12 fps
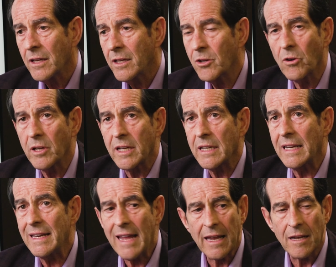you're only going to
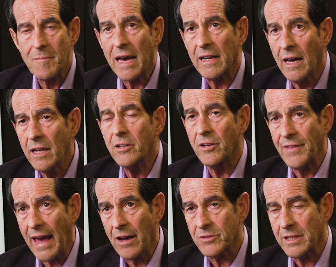net about one hundred
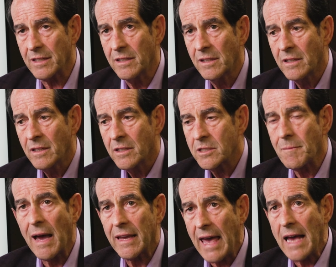thousand dollars to
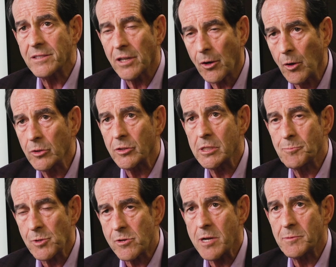buy gas and groceries,
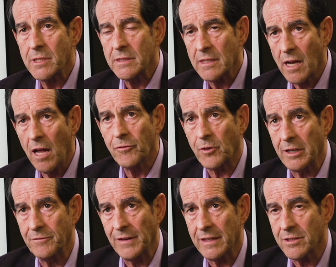prescriptions, and golf
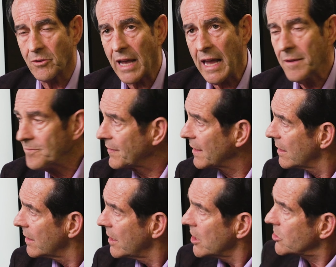green fees, okay?
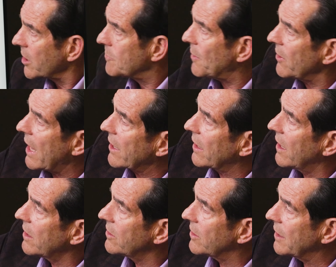So you pull out one
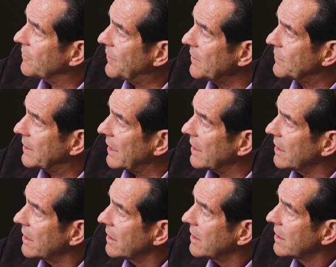hundred fifty thousand
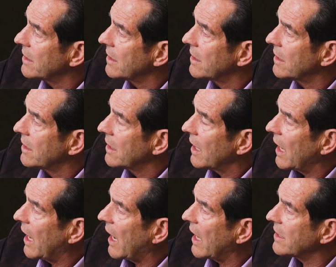dollars
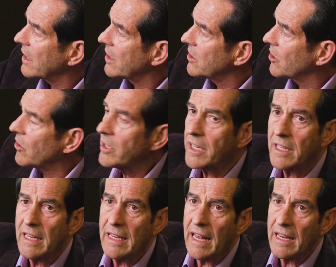and you're only going
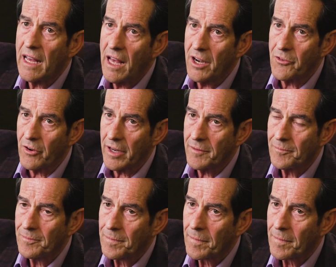to net one hundred thousand